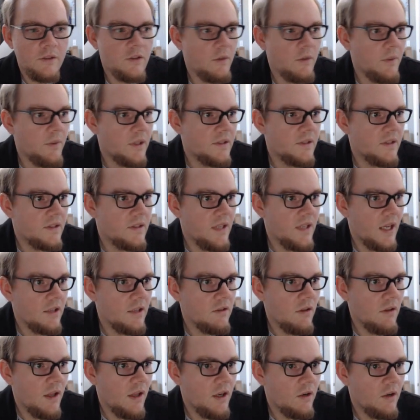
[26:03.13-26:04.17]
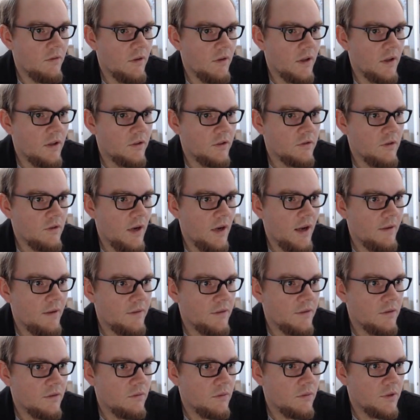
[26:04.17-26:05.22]
So it means the tangent line over on those
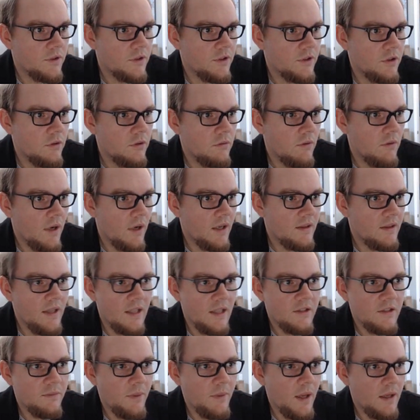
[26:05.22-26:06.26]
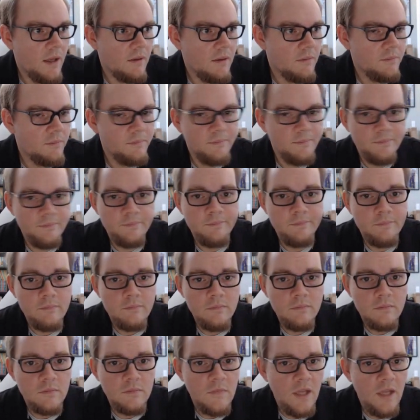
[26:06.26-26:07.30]
graphs was 2 right at that spot.
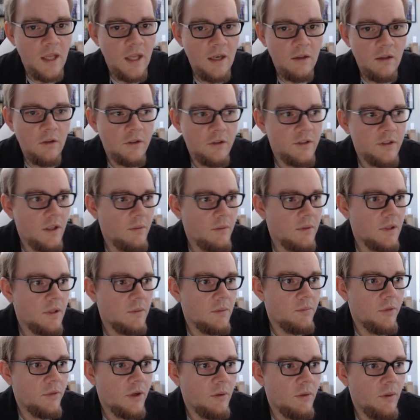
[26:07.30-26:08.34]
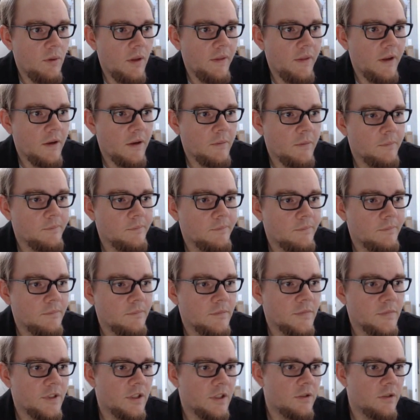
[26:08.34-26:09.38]
And it looks like we did pretty well there.
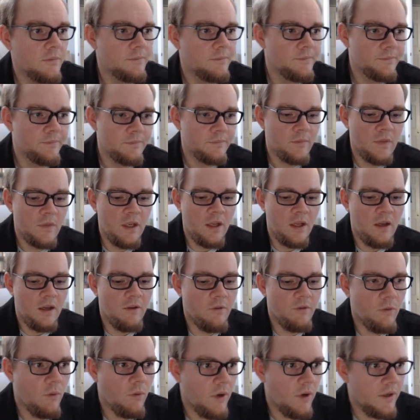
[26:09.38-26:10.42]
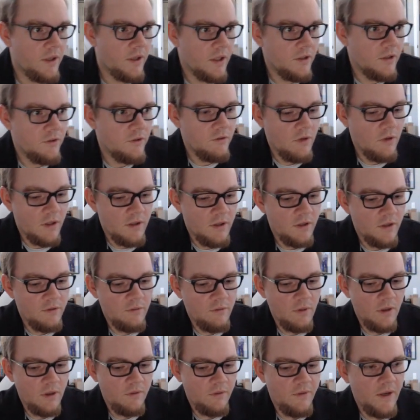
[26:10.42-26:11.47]
So if we wanted to construct
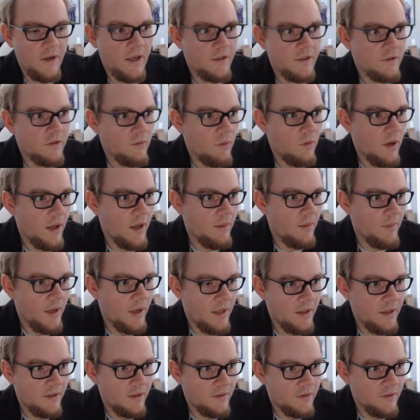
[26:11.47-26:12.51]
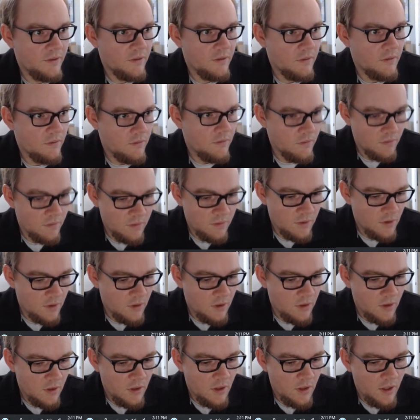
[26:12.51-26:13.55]
this really fast, y minus
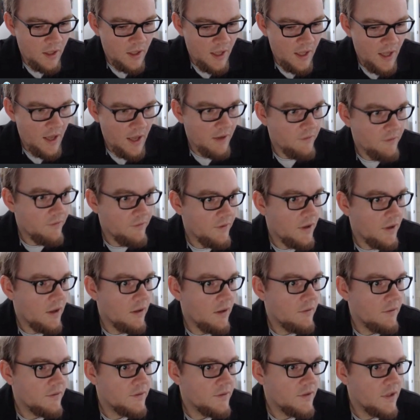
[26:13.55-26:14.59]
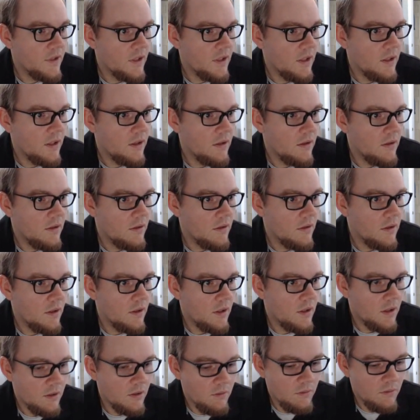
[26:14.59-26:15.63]
f of c
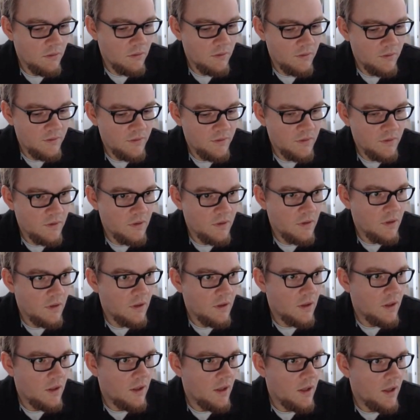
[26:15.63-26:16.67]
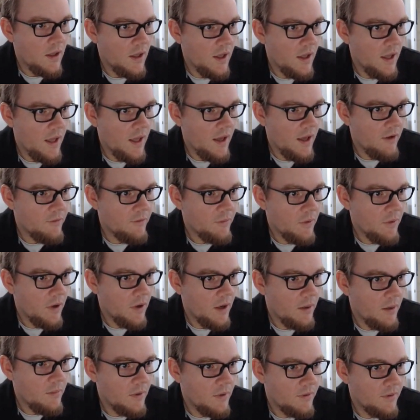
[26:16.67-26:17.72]
equals f
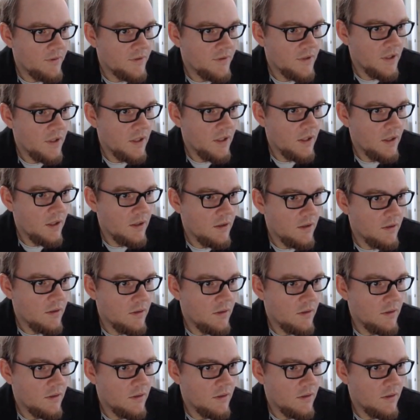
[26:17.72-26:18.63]
prime of c.